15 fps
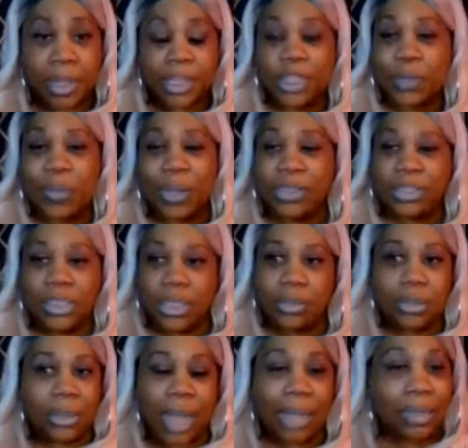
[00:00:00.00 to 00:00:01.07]
especially
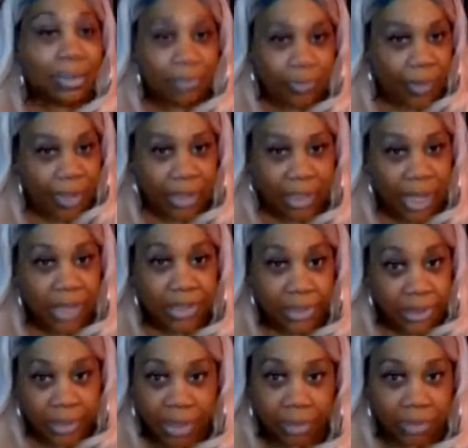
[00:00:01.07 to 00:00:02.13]
it's not the
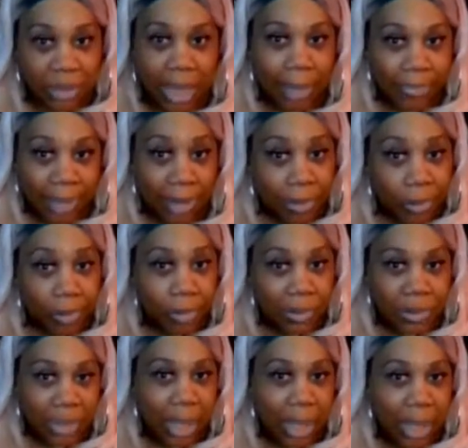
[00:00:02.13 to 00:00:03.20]
vacation sometimes that
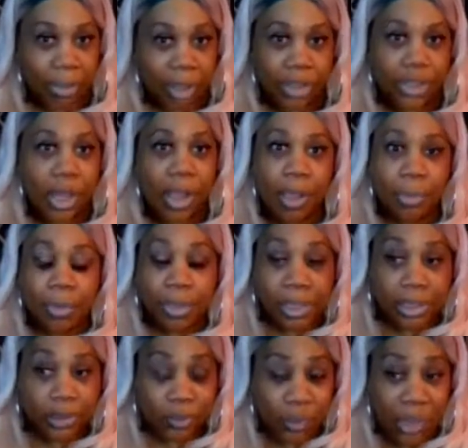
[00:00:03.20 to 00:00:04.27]
costs that much
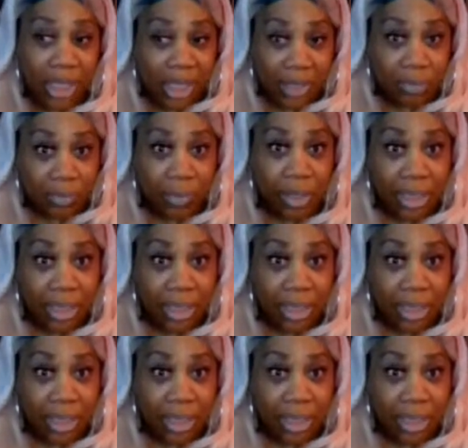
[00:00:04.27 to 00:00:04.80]
because we can really